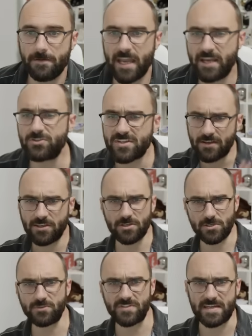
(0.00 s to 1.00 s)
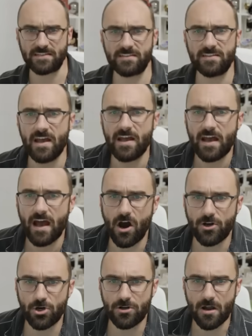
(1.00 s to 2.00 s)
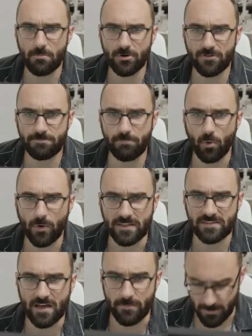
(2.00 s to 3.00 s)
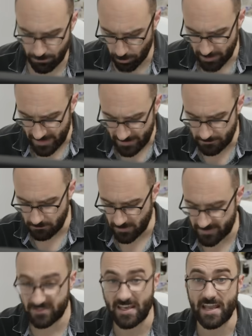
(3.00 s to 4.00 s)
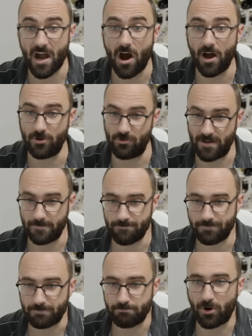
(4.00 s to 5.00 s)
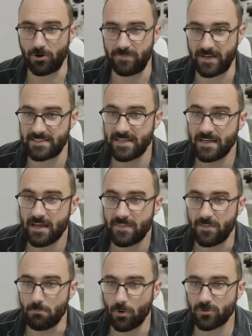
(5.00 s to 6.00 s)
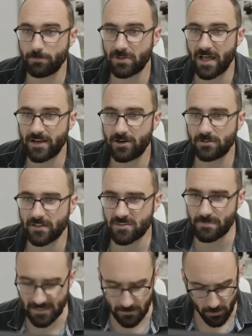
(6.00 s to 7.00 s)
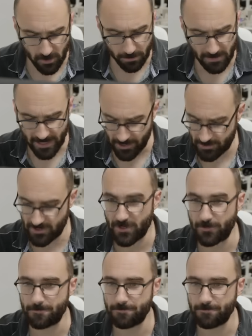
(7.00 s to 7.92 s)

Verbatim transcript: Here's how you use this. Under number of points, I'm gonna put in, let's say one hundred, perfect. The multiplier, let's make the multiplier two.